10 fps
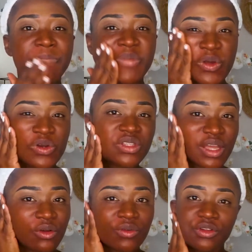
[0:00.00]
because
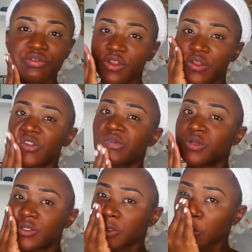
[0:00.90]
I don't want the video to
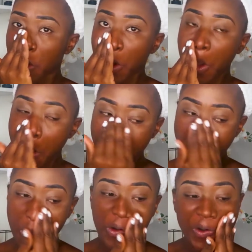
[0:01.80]
be too
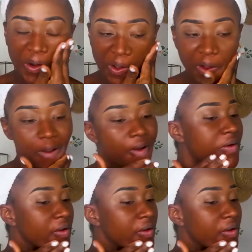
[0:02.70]
long.